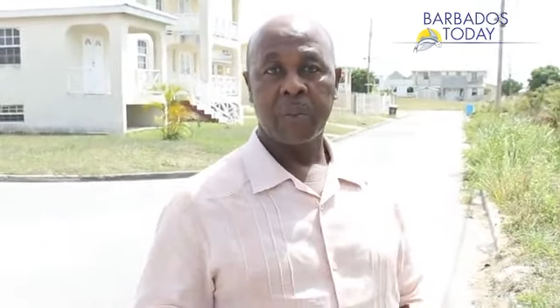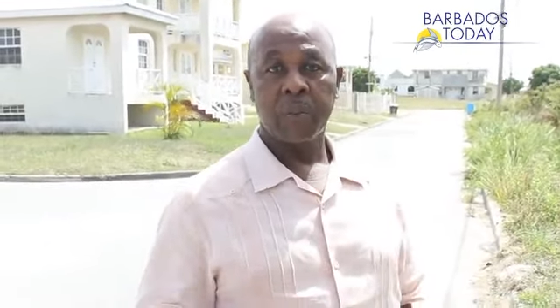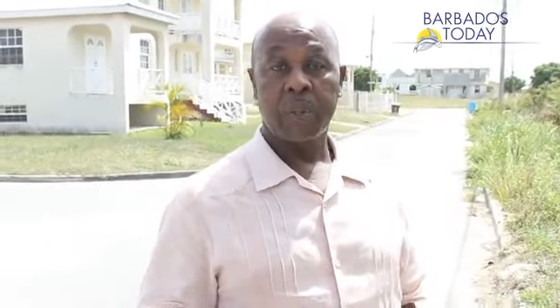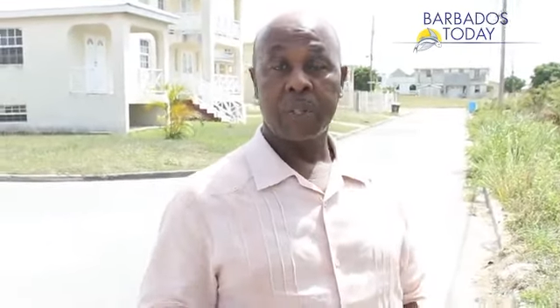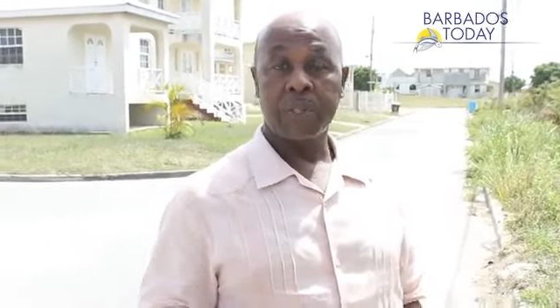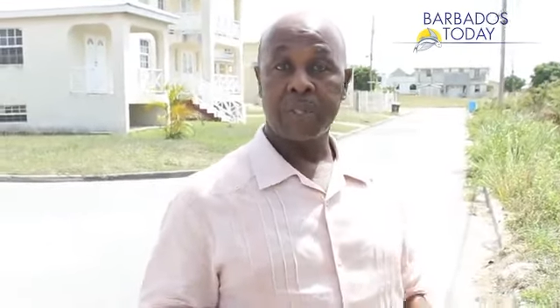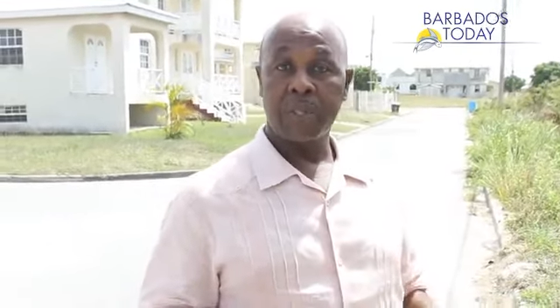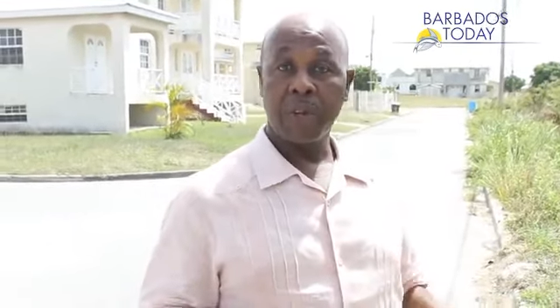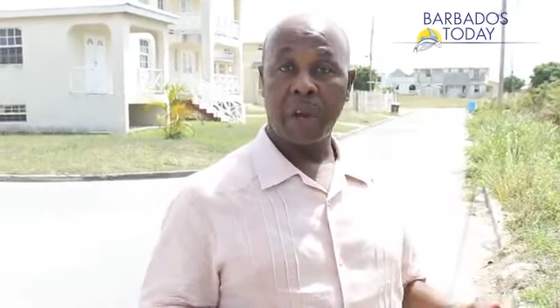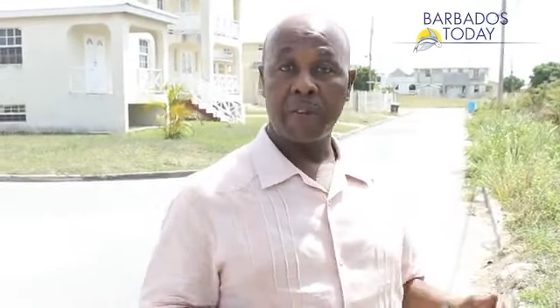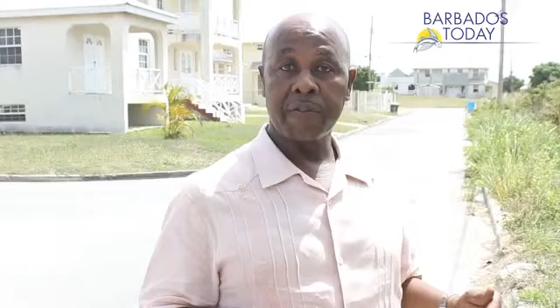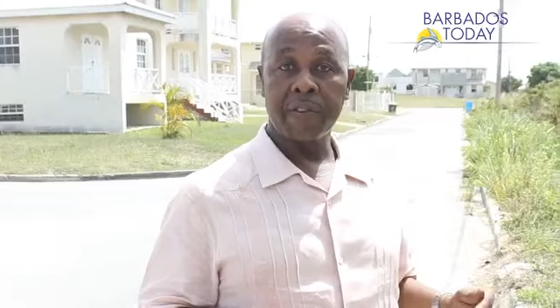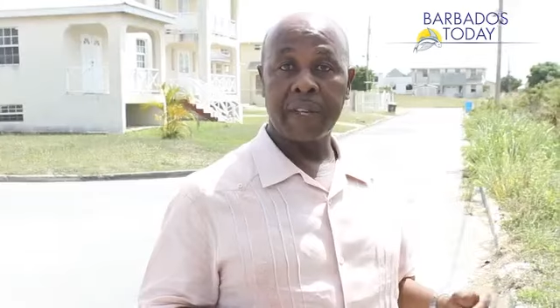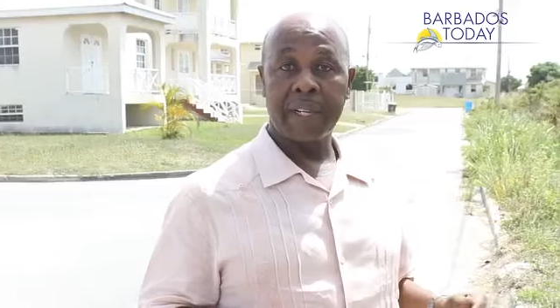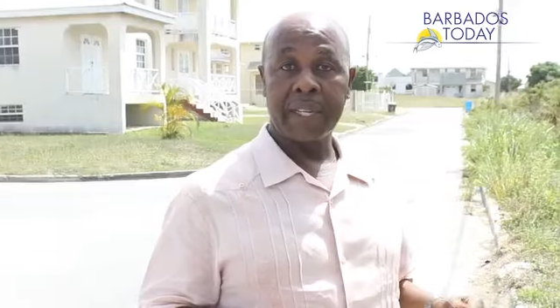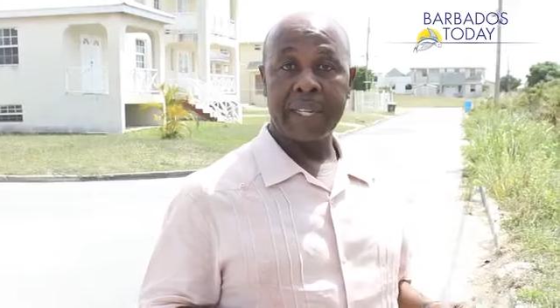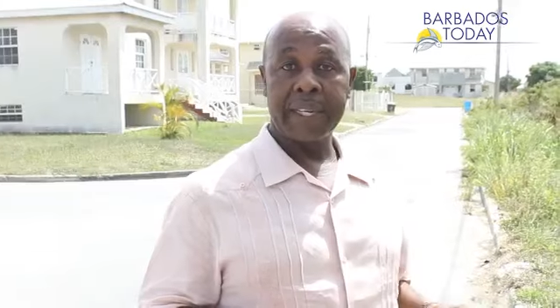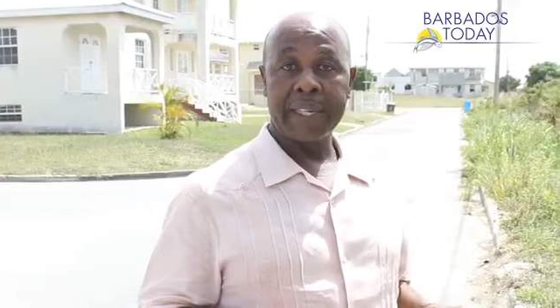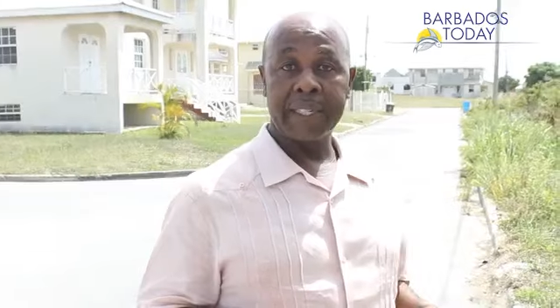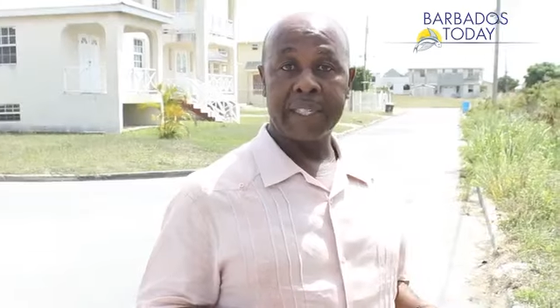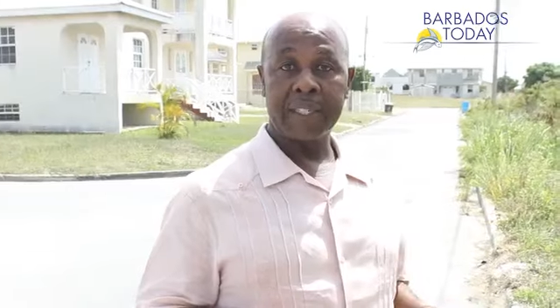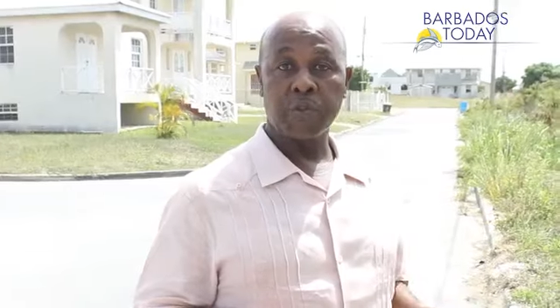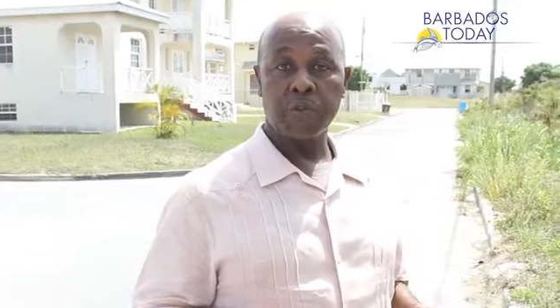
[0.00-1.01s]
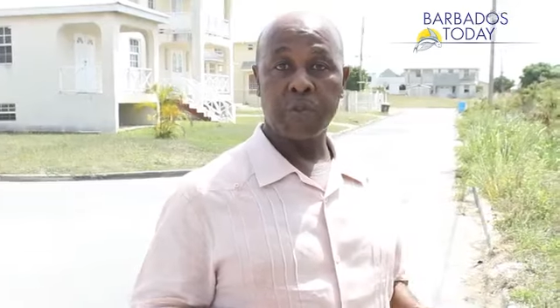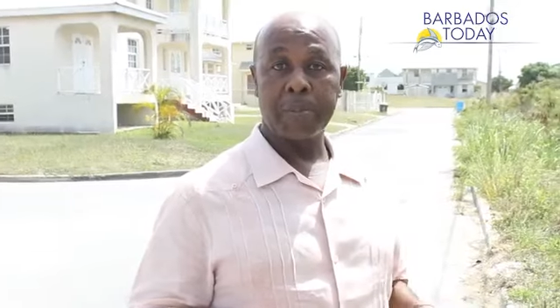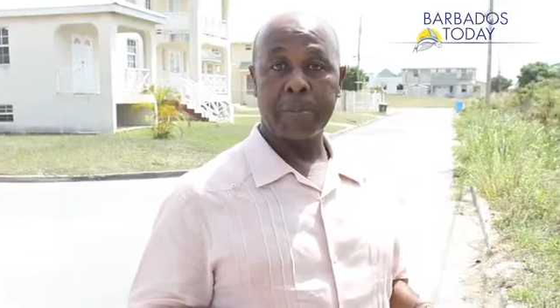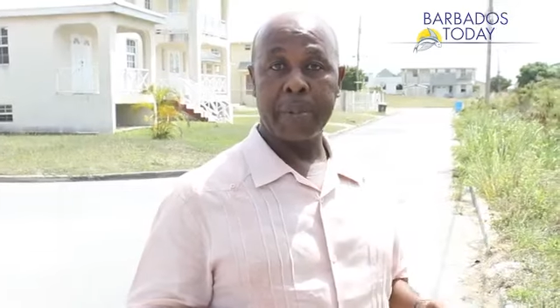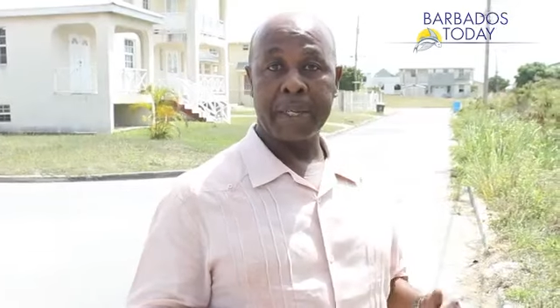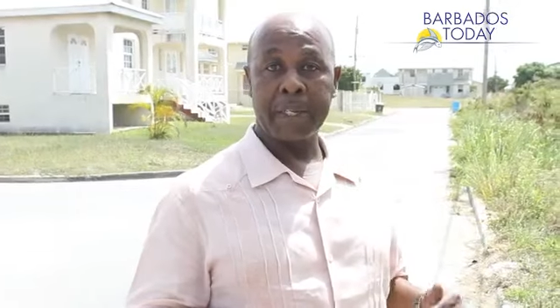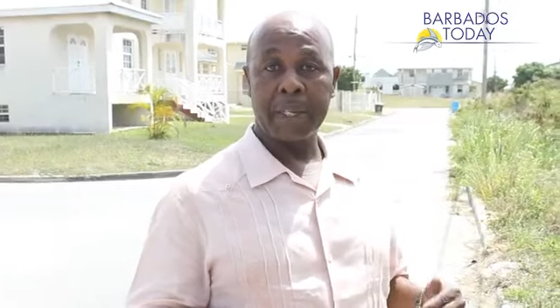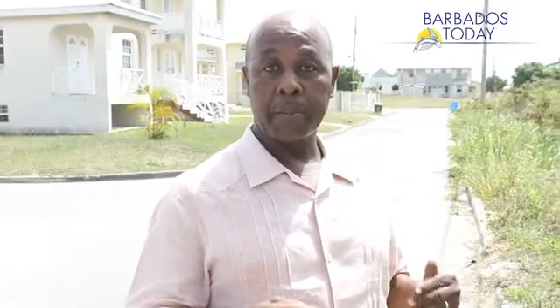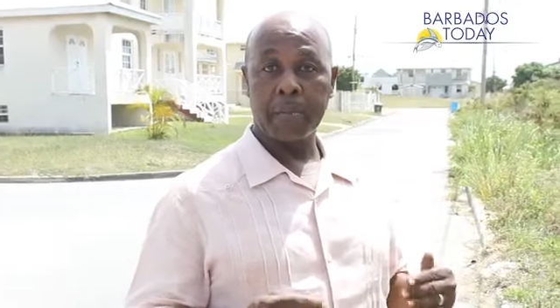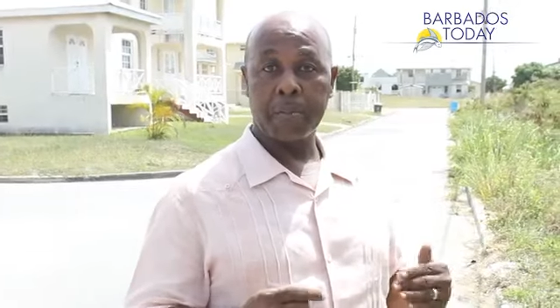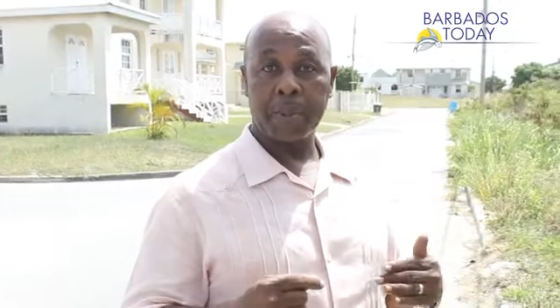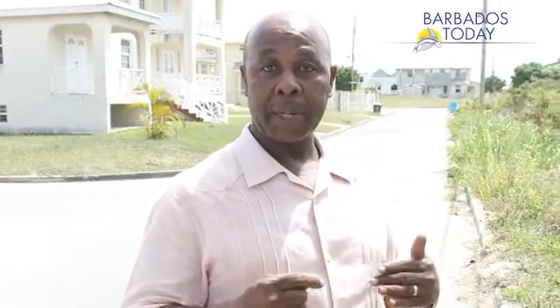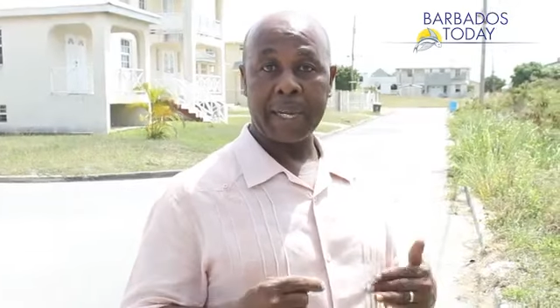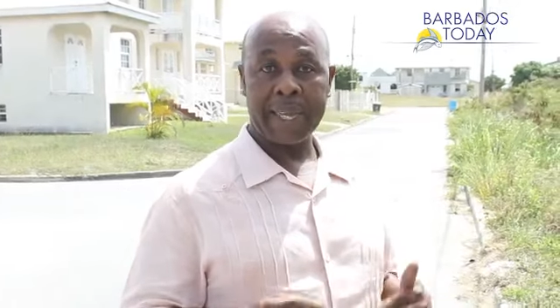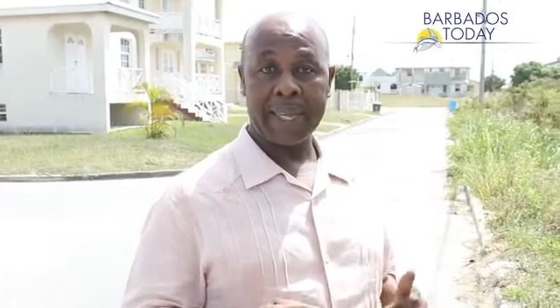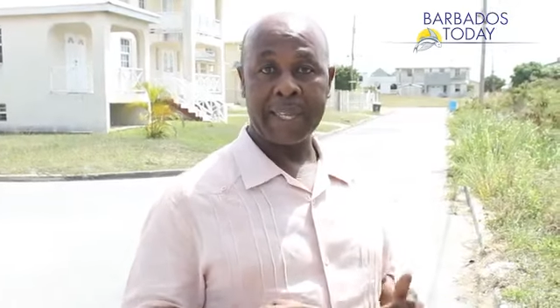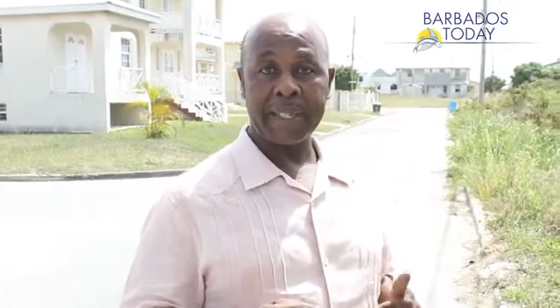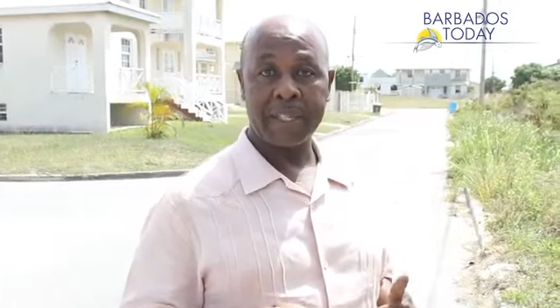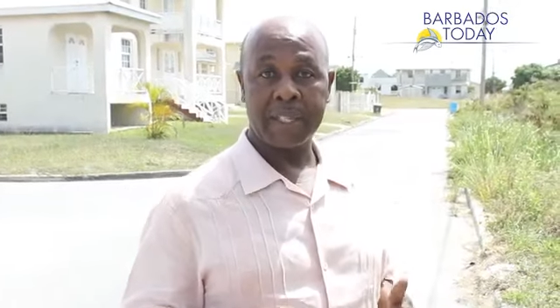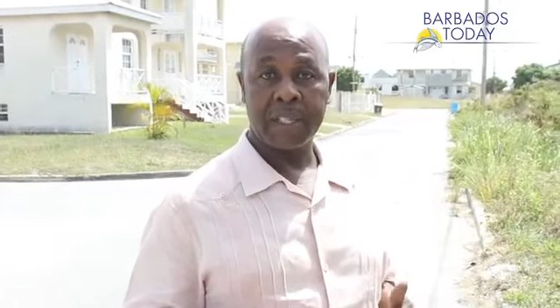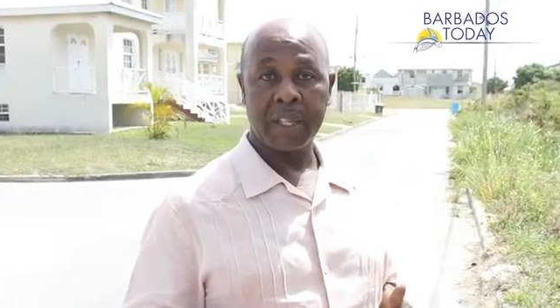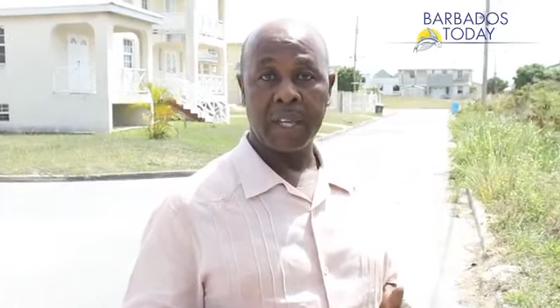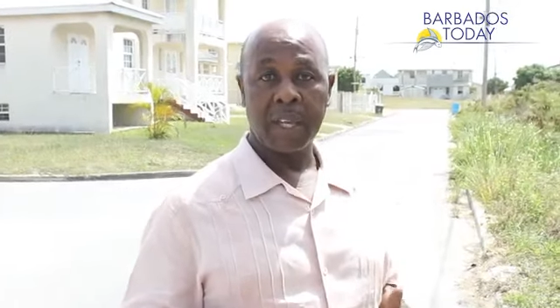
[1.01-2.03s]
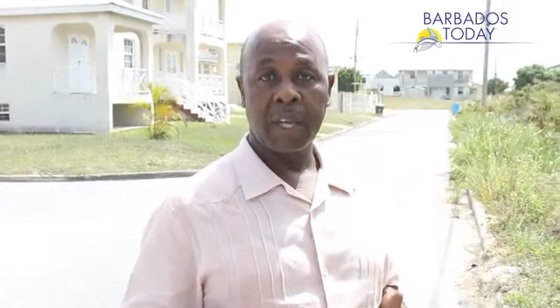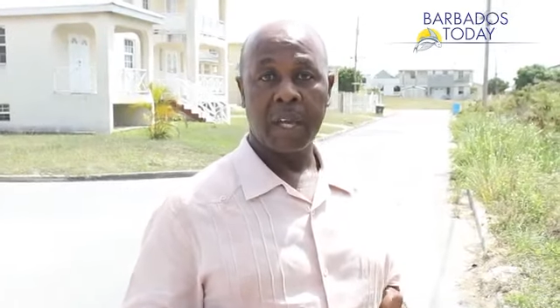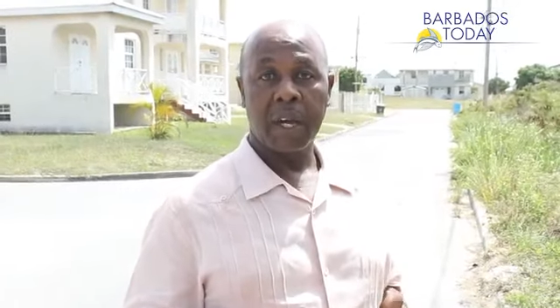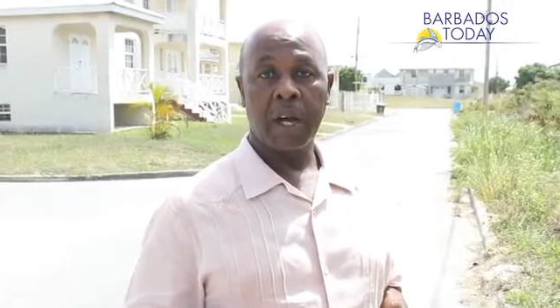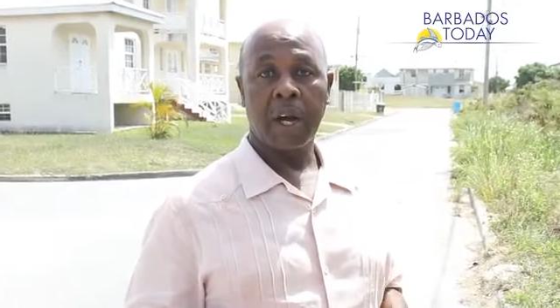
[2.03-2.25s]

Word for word: will Donville Innes remain in place